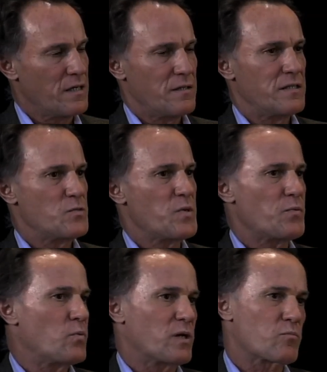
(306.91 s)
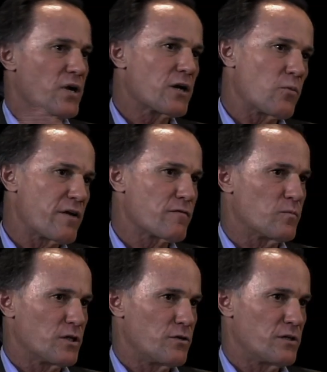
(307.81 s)
These people want to break away from
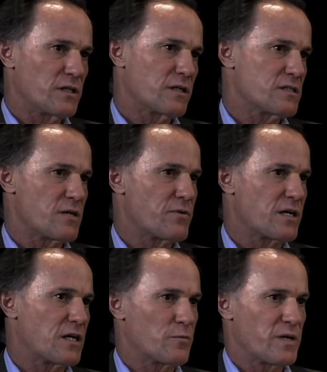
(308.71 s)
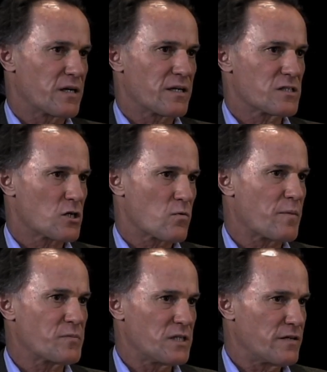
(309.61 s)
the Union because they regard America as
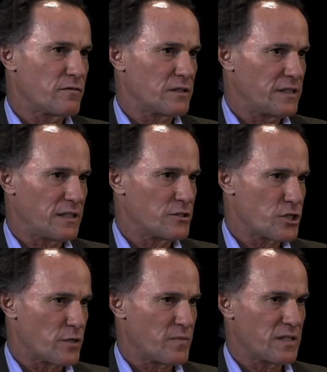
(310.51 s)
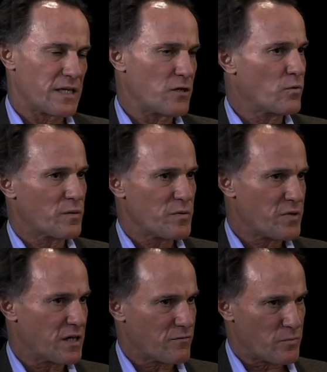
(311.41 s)
corrupt and evil and illegitimate. They don't want to be
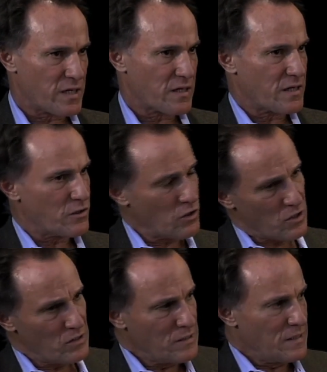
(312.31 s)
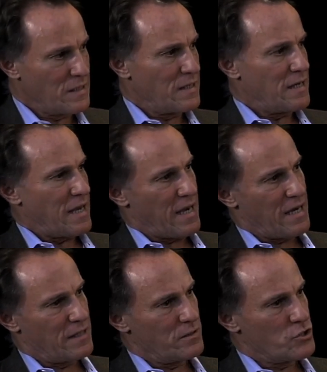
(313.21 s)
part of America at all.
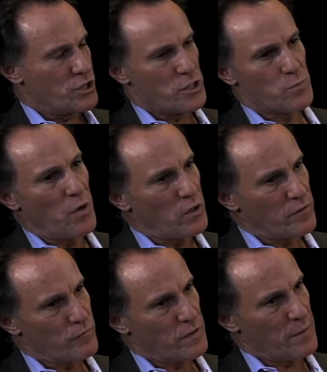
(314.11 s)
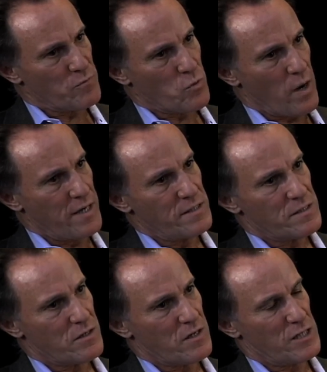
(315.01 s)
And she's spoken for them twice.
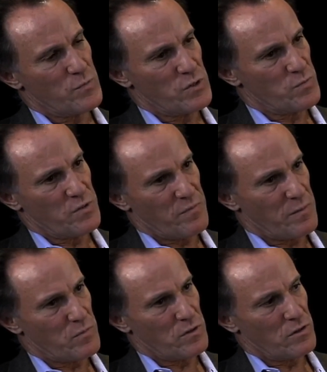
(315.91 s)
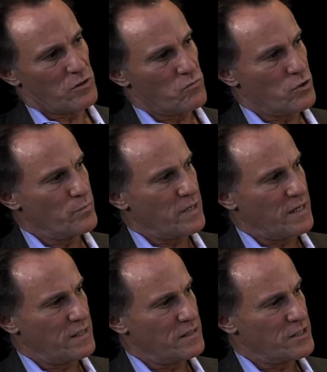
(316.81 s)
Her husband's been a member of the group. And
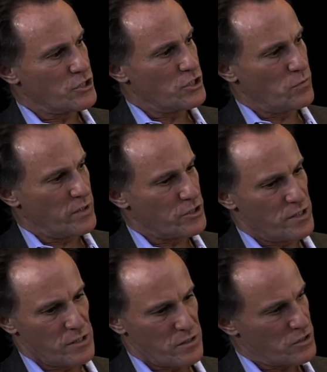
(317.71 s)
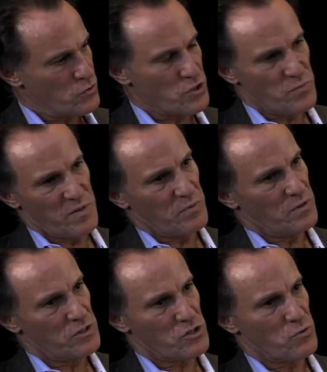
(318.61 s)
in addition to which, these are the sorts of people
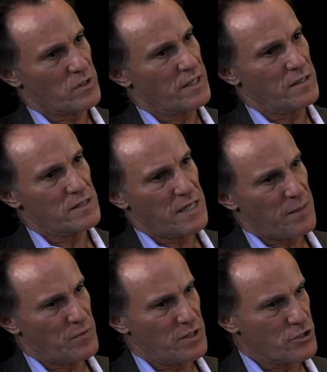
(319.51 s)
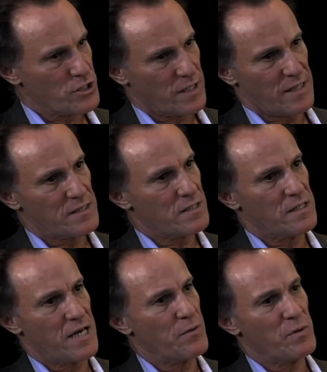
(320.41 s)
that store guns and ammunition against the
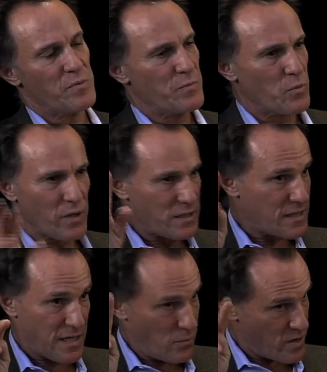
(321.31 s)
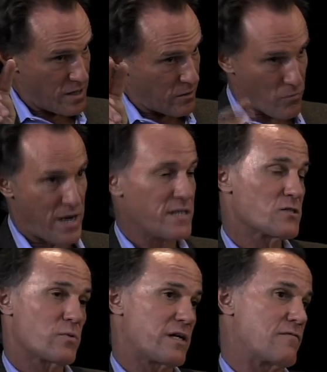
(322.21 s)
day when people want to take away their rights,
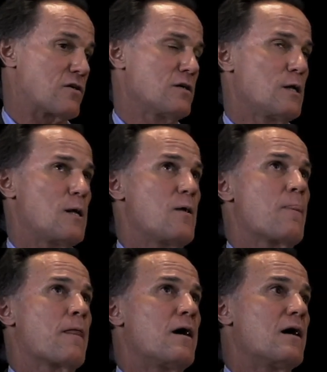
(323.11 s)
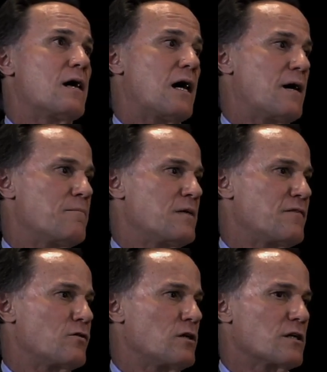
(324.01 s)
whatever.
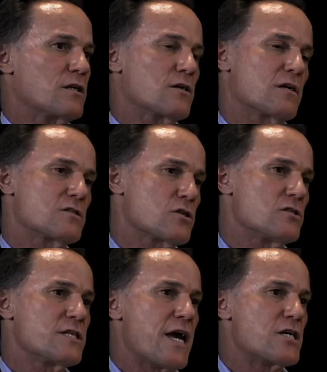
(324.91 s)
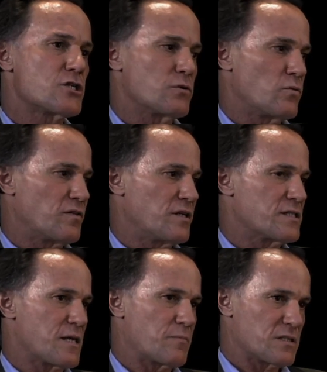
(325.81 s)
If you look at her association with the
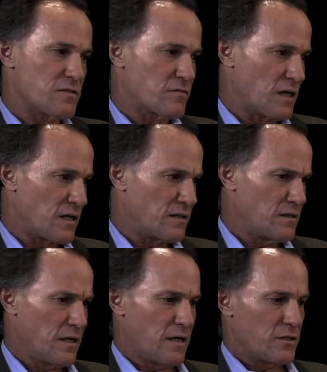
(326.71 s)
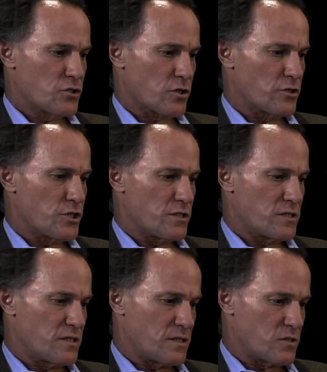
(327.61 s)
Assemblies of God churches,
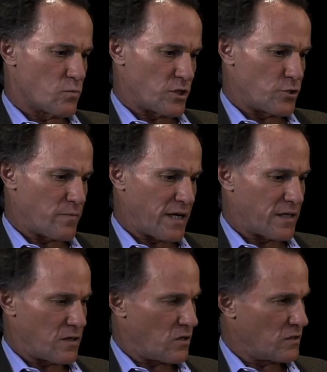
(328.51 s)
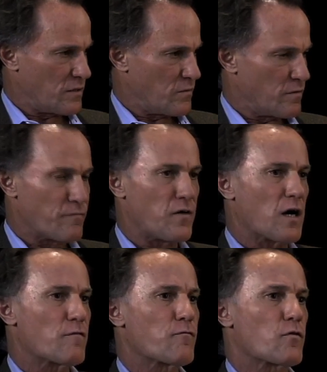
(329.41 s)
this is what you might call the
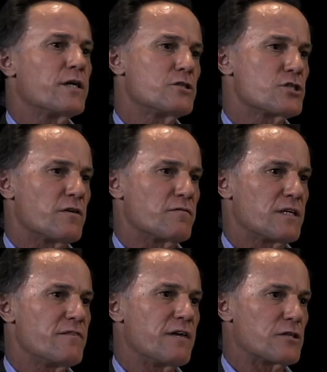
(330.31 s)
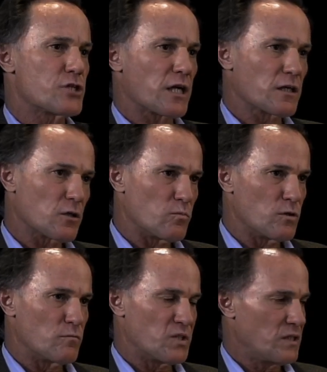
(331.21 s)
far fringe of the evangelical
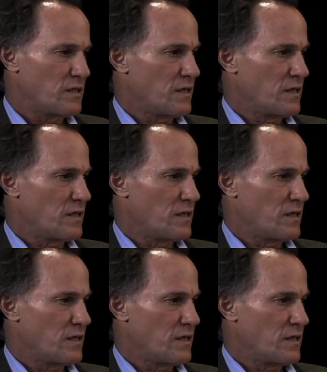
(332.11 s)
movement.